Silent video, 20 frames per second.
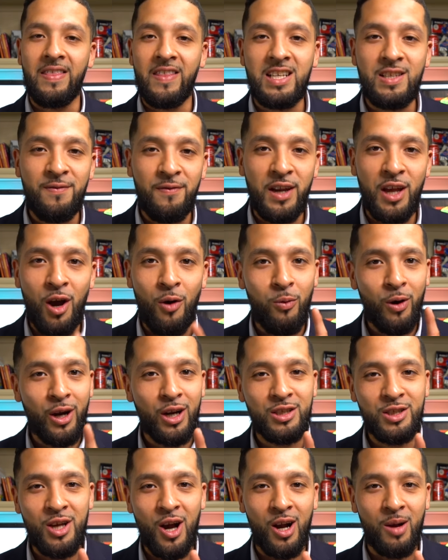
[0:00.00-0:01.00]
this video, we're going
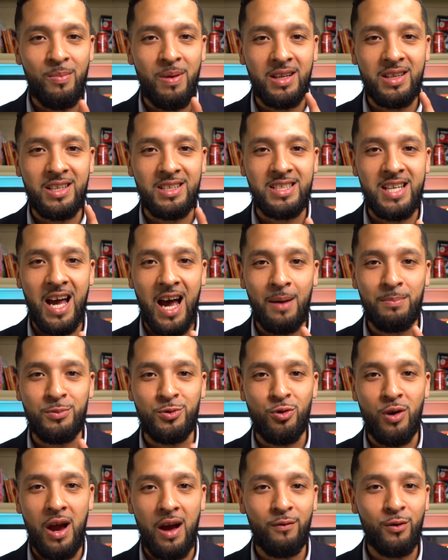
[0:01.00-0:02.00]
to talk about the top
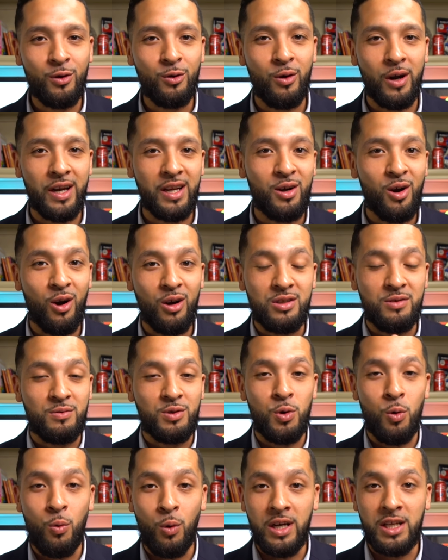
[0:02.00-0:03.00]
travel credit cards of
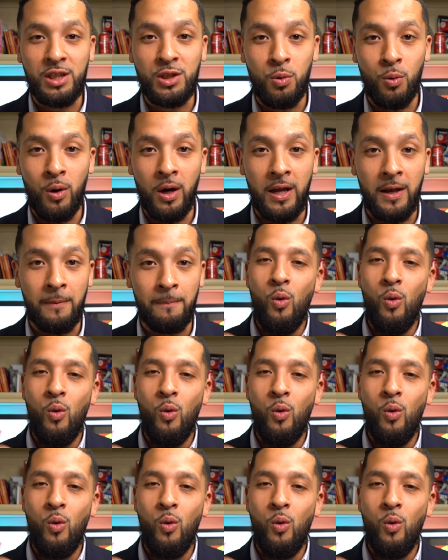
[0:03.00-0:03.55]
2020.